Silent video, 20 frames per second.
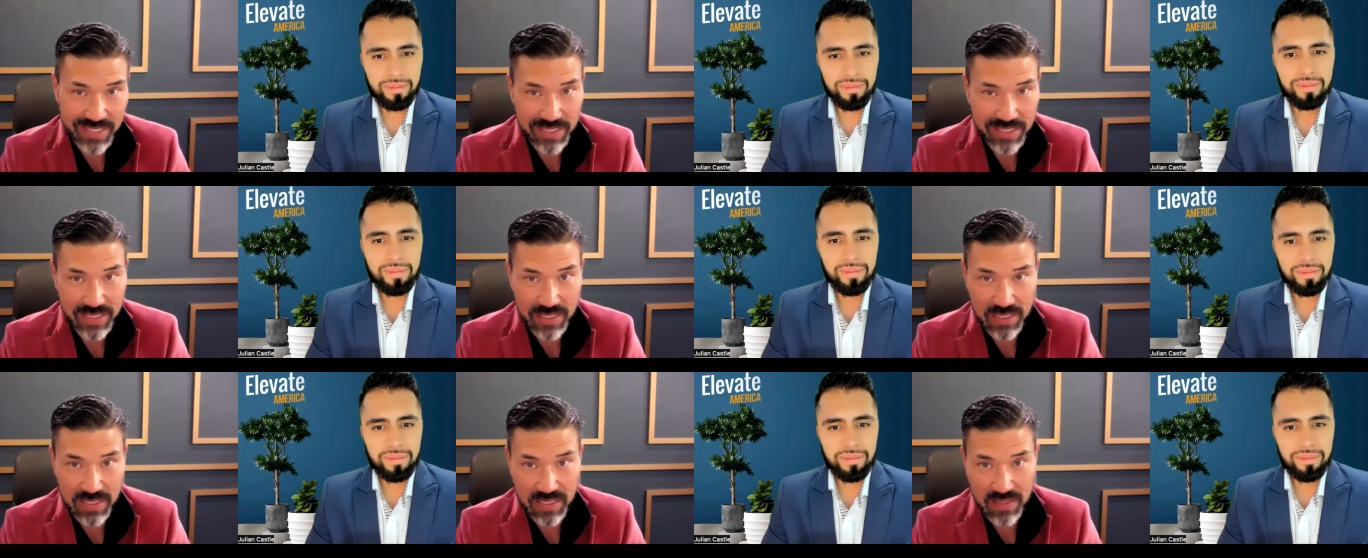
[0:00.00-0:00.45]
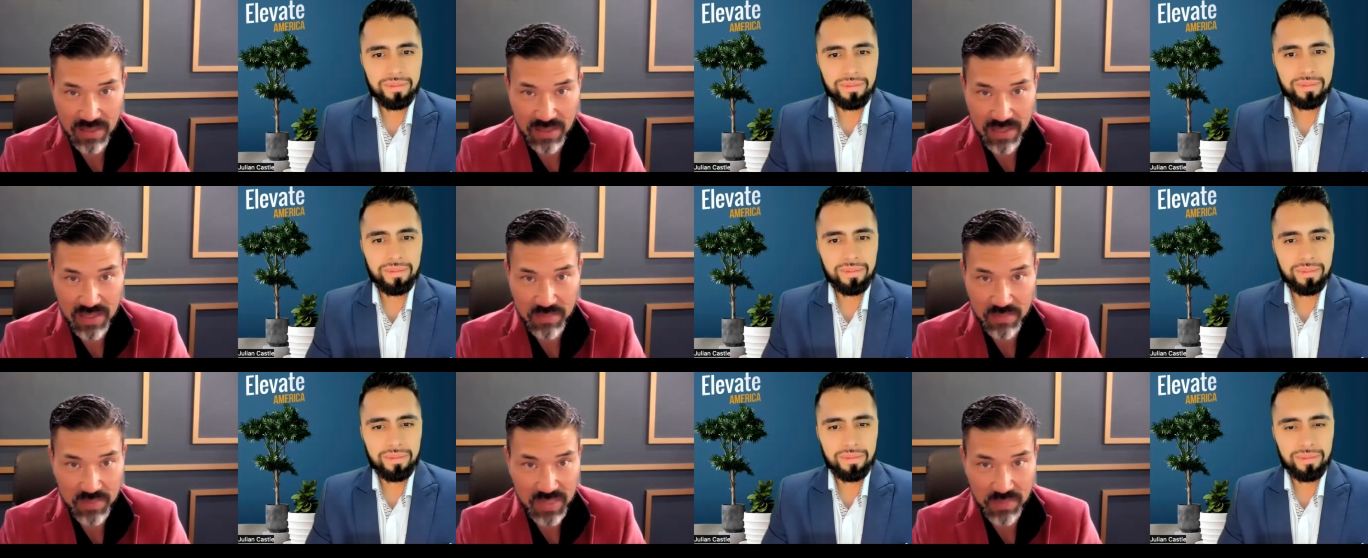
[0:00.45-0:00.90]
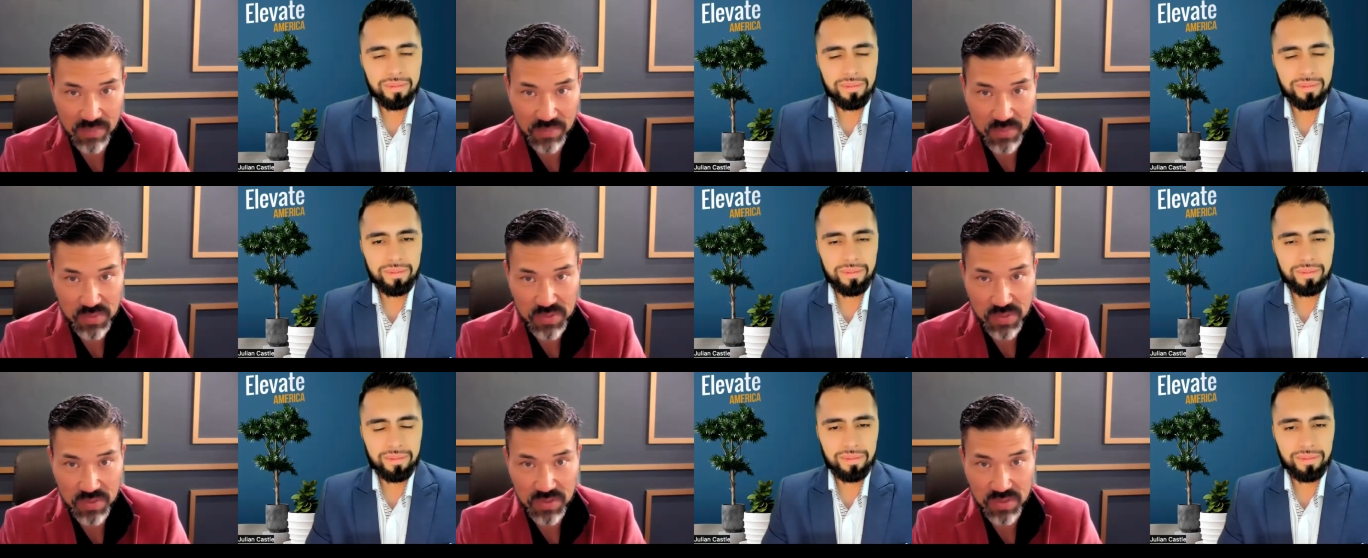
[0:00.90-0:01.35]
Speaker 1: and a lot of them come
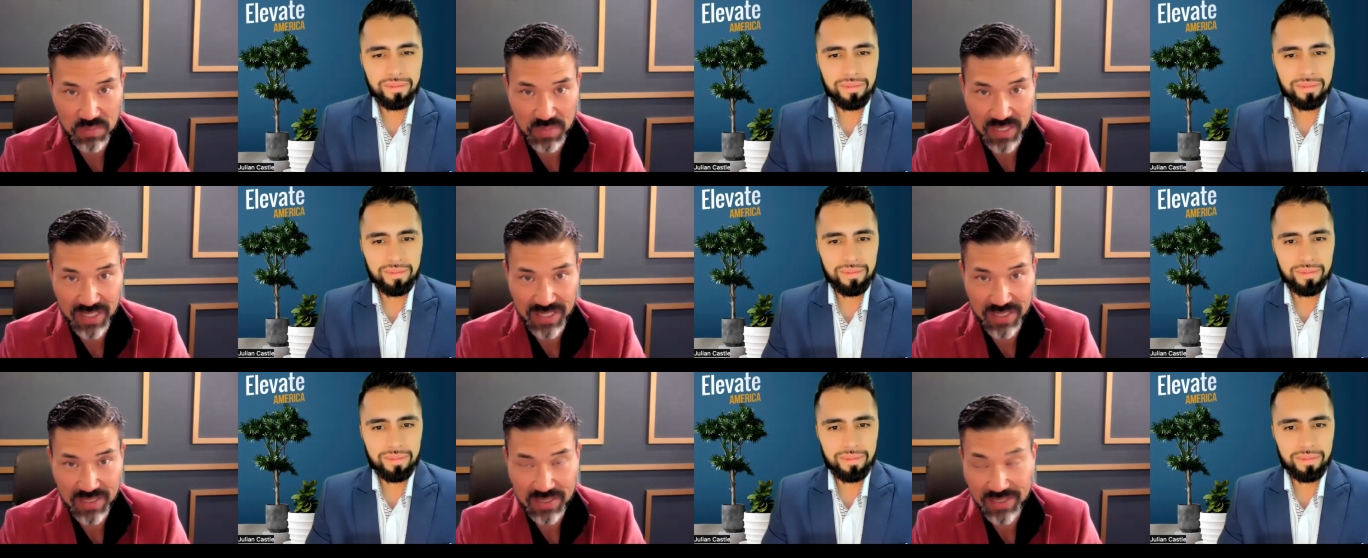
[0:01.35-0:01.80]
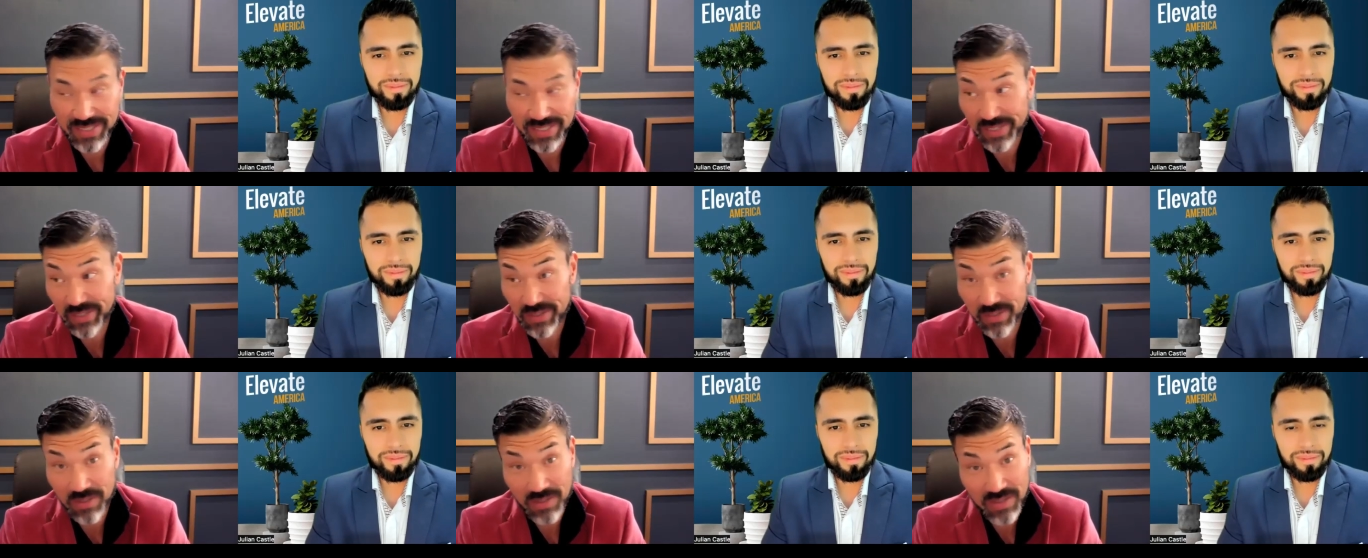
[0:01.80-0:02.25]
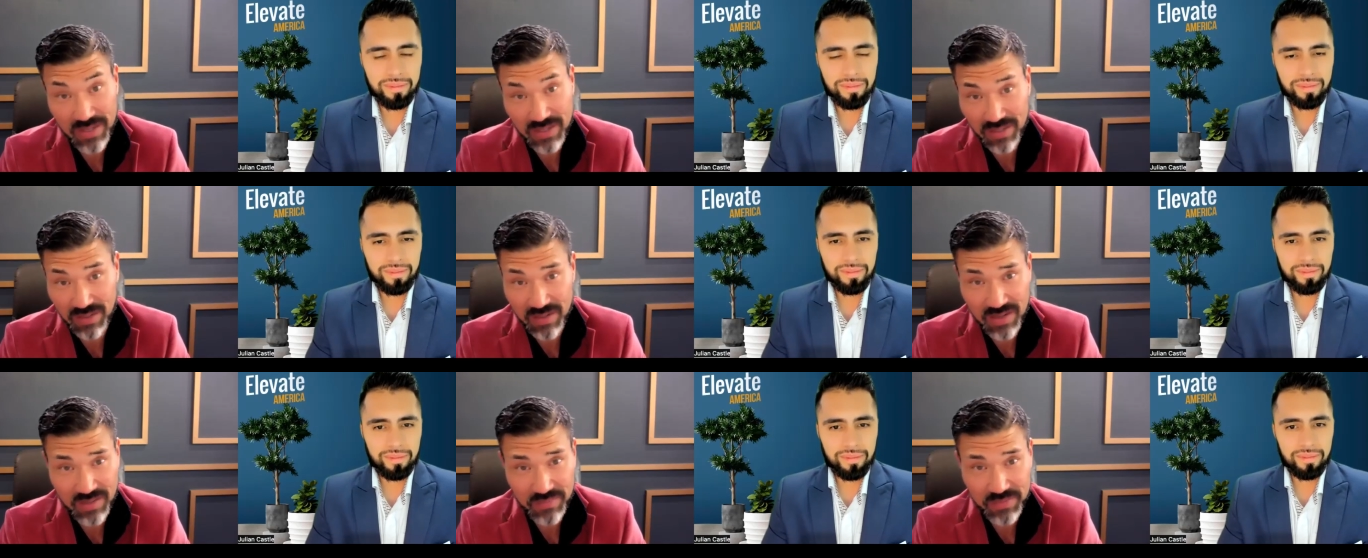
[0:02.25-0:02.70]
through social media. I go to a lot
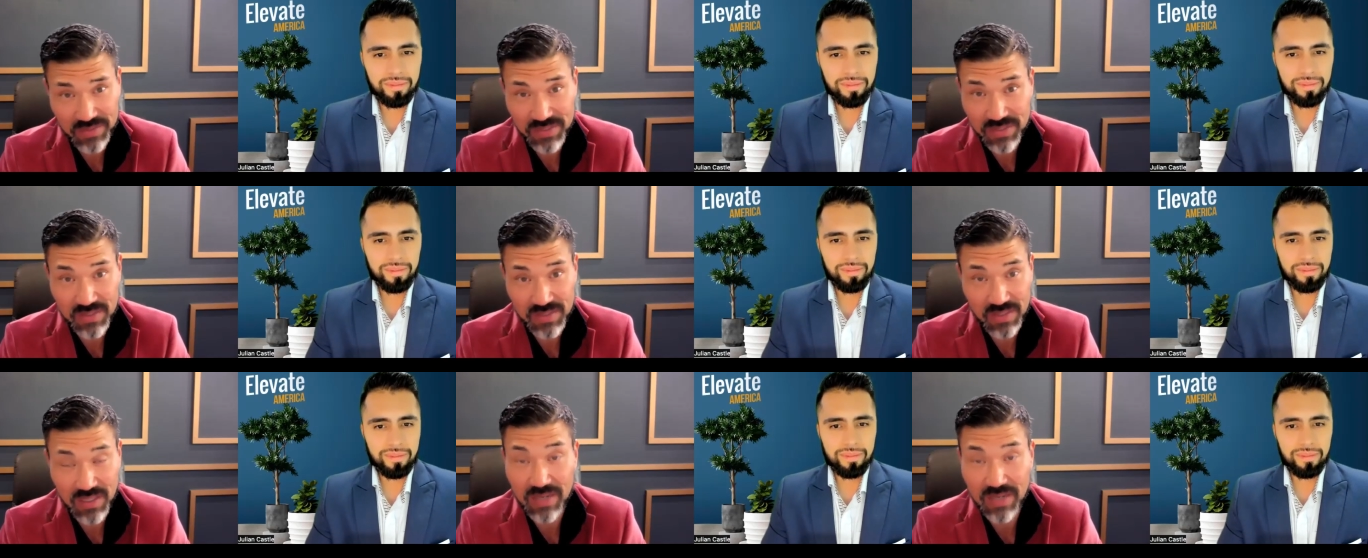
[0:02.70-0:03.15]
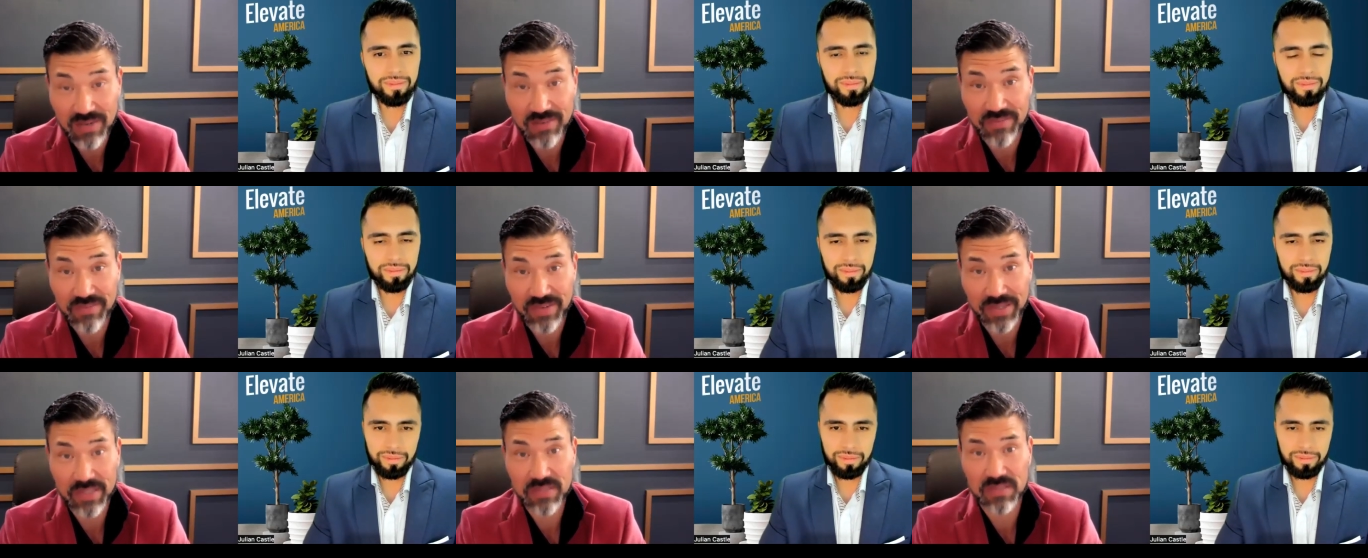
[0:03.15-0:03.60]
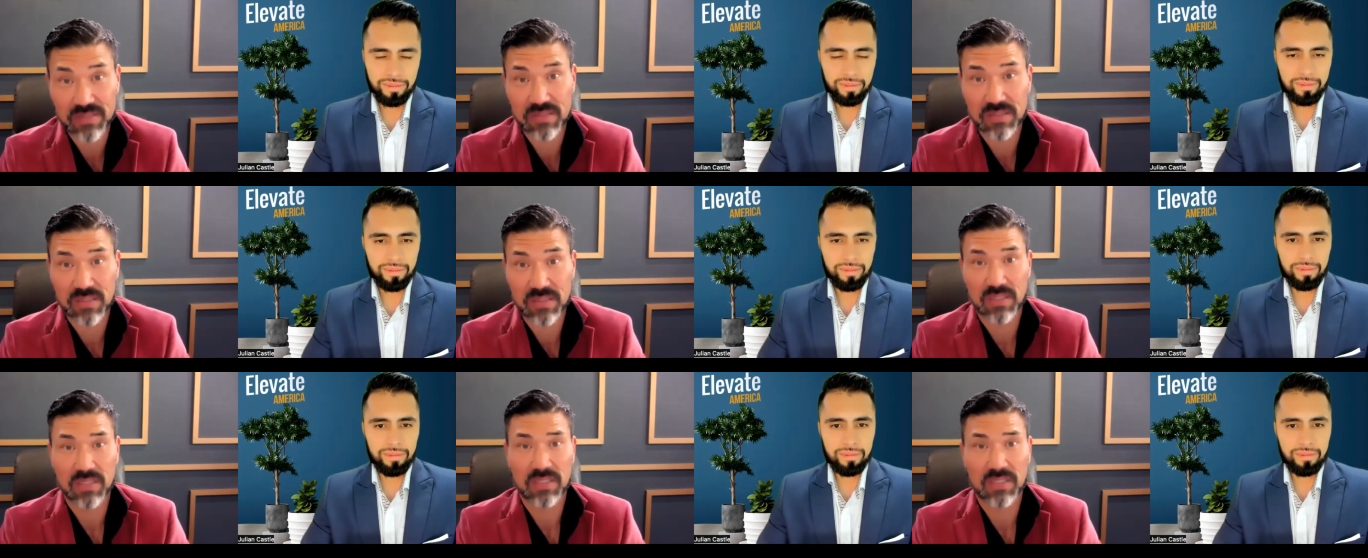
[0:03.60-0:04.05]
of conferences, a lot of events,